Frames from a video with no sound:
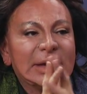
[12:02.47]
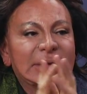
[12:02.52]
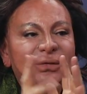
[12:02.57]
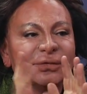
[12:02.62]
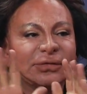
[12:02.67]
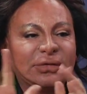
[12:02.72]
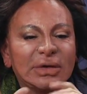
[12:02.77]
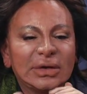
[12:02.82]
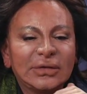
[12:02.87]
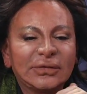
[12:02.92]

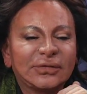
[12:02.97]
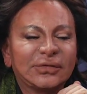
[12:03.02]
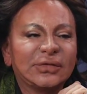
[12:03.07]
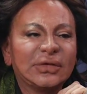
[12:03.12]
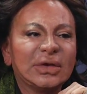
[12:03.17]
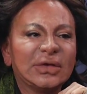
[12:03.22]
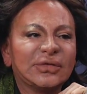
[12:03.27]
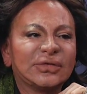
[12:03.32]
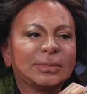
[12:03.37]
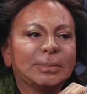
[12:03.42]
This
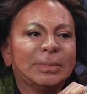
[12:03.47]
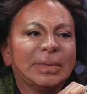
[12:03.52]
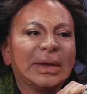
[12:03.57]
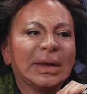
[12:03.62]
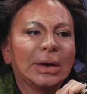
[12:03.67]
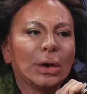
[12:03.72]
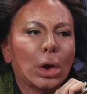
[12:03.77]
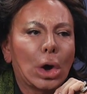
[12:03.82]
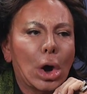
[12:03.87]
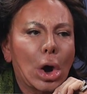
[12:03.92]
is
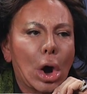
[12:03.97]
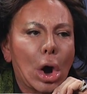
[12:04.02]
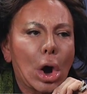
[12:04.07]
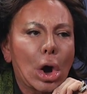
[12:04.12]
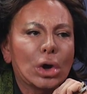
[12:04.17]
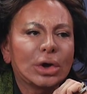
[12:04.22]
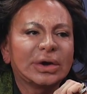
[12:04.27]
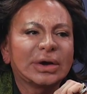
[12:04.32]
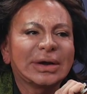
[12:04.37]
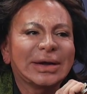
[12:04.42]

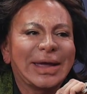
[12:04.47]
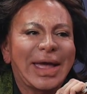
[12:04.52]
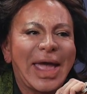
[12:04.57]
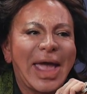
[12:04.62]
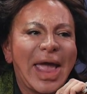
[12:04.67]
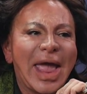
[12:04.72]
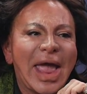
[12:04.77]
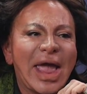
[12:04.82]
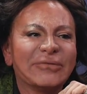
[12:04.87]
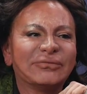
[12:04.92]
belong
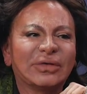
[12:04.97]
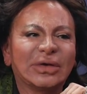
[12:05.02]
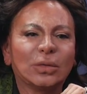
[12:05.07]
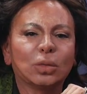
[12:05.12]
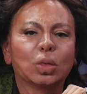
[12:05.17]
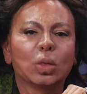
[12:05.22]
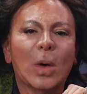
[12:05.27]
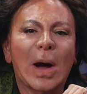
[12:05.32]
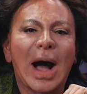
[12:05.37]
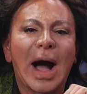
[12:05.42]

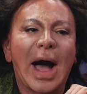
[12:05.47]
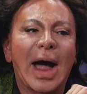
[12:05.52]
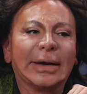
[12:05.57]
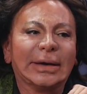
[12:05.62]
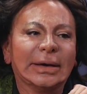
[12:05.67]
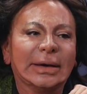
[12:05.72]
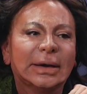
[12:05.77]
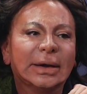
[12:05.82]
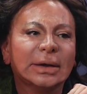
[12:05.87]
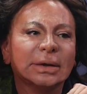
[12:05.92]
everyone.
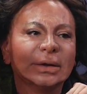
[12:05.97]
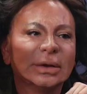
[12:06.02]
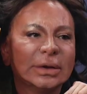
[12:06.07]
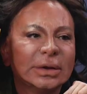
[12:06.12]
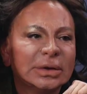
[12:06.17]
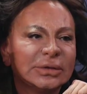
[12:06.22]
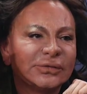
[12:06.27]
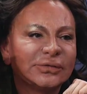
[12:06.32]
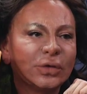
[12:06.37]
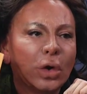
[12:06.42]

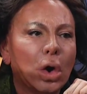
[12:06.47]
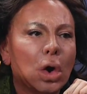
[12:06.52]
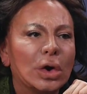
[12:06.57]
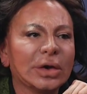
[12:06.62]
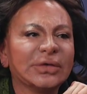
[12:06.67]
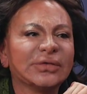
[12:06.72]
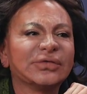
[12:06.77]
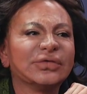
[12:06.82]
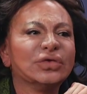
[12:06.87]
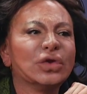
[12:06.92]
So
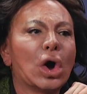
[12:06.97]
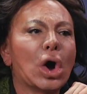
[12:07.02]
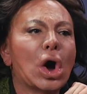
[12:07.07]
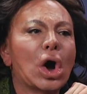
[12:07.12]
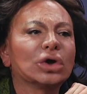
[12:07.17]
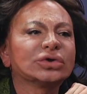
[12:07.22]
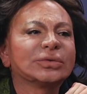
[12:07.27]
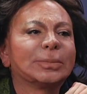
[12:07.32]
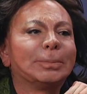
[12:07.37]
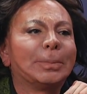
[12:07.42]
it's
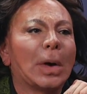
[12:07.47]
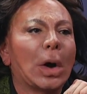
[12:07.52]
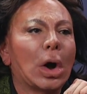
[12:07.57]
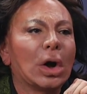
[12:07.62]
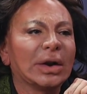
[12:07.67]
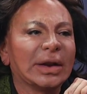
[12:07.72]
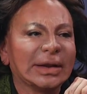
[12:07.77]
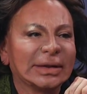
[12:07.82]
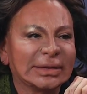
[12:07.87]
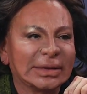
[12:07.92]
not
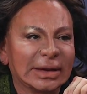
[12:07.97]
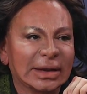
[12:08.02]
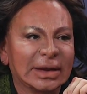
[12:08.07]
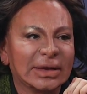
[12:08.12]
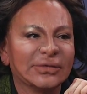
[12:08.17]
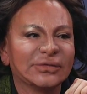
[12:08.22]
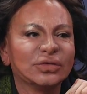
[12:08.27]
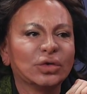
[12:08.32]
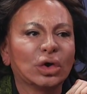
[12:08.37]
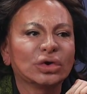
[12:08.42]
politic,
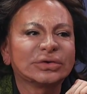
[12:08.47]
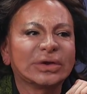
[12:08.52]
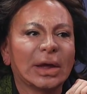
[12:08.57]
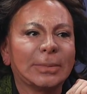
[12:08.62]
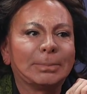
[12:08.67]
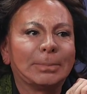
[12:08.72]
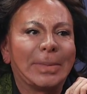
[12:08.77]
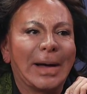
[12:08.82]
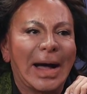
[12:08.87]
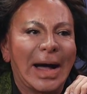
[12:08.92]
it's not a
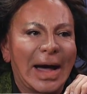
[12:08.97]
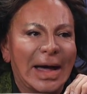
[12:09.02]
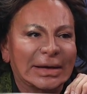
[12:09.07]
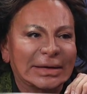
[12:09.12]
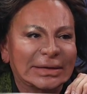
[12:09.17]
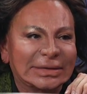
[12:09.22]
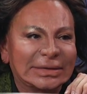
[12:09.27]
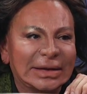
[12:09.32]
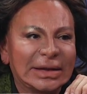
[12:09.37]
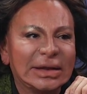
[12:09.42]

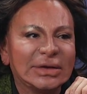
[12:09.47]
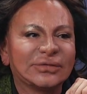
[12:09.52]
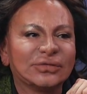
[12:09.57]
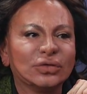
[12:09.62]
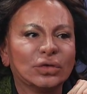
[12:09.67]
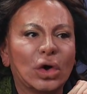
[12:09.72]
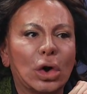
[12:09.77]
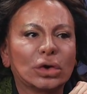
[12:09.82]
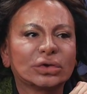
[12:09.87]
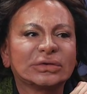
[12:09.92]
party, it's
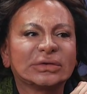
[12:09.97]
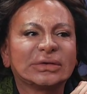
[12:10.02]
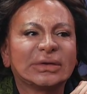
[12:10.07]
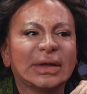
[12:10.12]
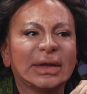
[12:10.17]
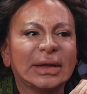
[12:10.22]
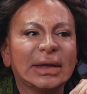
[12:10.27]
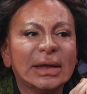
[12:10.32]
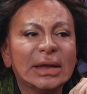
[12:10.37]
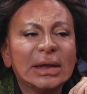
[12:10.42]
not
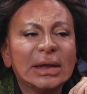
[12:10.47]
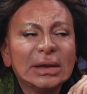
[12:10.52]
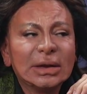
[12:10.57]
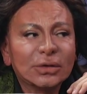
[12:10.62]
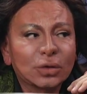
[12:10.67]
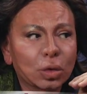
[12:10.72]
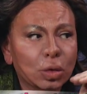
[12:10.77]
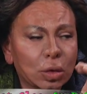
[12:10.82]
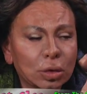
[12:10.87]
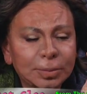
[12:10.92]
a,
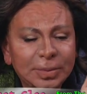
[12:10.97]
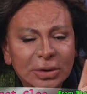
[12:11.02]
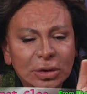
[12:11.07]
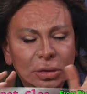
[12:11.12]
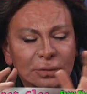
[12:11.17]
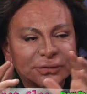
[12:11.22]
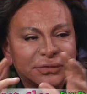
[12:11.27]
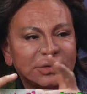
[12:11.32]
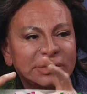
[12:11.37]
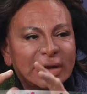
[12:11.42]
could be
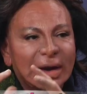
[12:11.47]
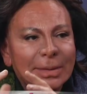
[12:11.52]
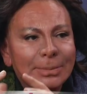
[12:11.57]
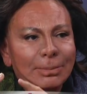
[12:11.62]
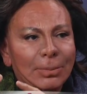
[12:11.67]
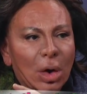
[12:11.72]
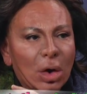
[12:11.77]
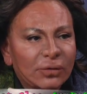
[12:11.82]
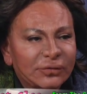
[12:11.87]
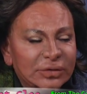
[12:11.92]
considered a
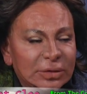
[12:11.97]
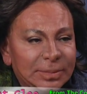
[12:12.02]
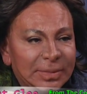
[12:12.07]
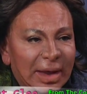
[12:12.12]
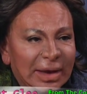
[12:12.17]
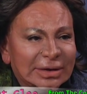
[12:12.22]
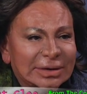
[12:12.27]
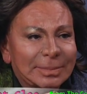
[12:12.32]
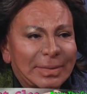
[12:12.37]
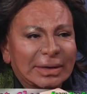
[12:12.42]

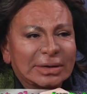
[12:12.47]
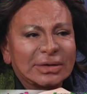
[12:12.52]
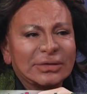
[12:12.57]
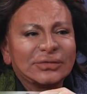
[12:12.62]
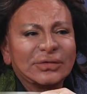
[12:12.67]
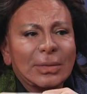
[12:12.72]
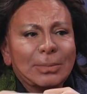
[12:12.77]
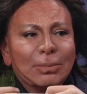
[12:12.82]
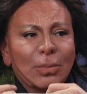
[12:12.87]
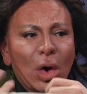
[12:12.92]
movement, but
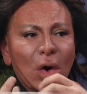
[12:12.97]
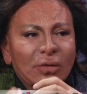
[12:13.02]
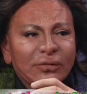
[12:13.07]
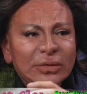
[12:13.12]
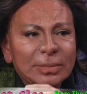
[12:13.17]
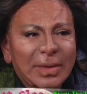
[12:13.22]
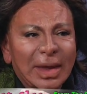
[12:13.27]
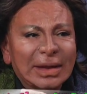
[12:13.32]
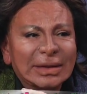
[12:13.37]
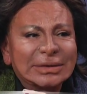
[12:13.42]
it's a
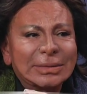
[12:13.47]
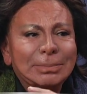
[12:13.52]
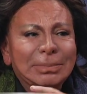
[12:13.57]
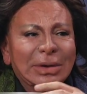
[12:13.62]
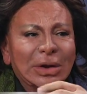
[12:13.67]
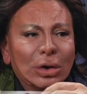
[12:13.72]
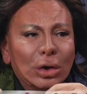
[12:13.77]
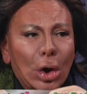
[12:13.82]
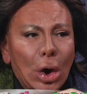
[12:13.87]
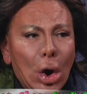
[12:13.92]
movement
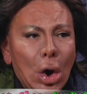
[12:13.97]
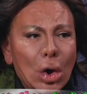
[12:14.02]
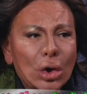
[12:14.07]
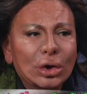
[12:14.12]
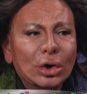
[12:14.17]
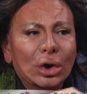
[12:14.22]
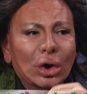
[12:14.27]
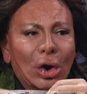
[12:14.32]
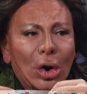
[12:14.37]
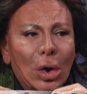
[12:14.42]

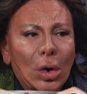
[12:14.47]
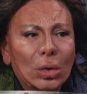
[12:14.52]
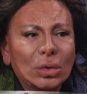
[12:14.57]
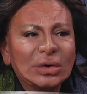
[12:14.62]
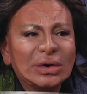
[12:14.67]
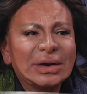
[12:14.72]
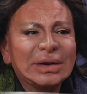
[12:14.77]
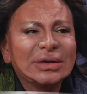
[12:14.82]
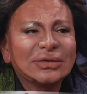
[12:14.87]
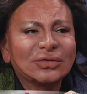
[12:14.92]
belong
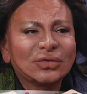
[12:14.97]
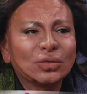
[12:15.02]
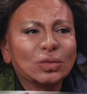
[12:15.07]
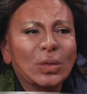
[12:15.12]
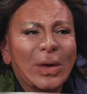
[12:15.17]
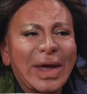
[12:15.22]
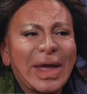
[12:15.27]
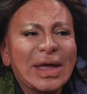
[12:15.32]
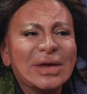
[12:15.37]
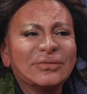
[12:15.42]
only
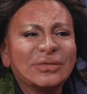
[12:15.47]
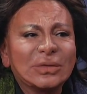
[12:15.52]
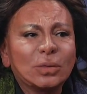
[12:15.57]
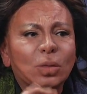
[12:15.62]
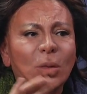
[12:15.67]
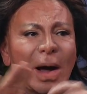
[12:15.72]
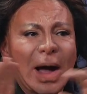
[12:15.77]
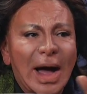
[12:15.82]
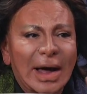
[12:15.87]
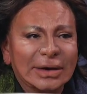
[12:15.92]
to
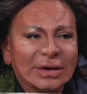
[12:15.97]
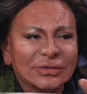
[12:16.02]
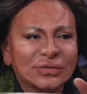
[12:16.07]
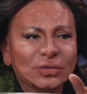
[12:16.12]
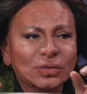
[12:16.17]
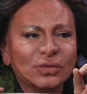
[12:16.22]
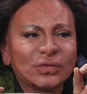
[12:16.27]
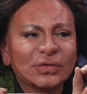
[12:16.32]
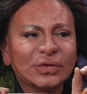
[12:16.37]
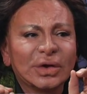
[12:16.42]
everyone,
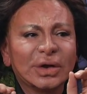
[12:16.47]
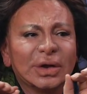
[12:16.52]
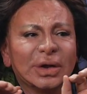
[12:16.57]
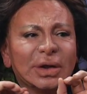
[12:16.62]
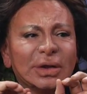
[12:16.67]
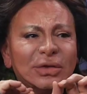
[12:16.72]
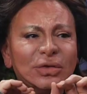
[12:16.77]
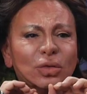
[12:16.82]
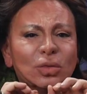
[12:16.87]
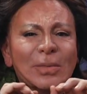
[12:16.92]
to the
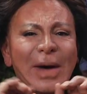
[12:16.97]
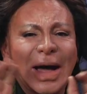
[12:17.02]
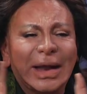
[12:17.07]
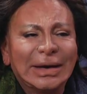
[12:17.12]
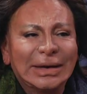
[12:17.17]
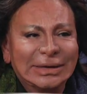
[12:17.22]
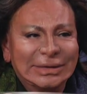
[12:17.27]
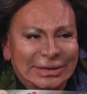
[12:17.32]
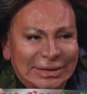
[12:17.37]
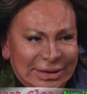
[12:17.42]

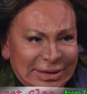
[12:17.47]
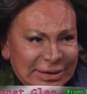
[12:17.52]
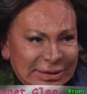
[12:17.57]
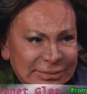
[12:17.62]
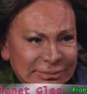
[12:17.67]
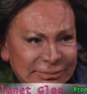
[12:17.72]
humanity.